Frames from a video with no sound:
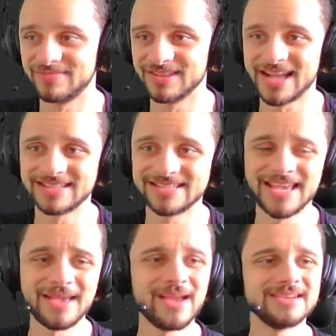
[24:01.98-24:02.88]
like this
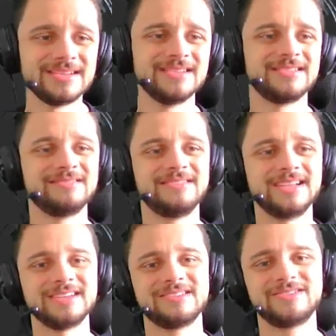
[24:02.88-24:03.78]
game engine,
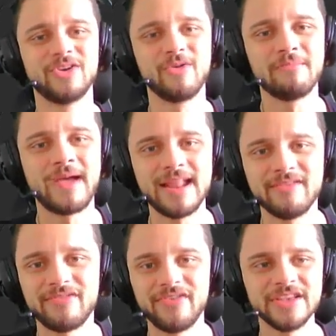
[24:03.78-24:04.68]
there's so
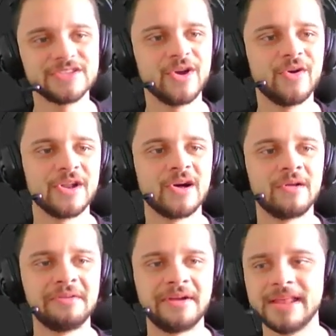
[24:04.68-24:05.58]
many things going on
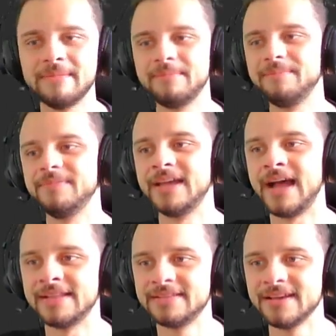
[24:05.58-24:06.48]
already
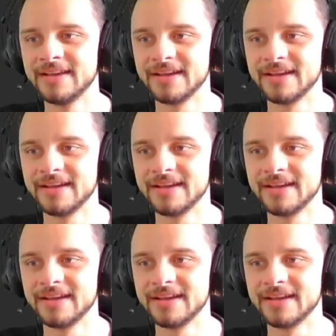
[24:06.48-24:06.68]
that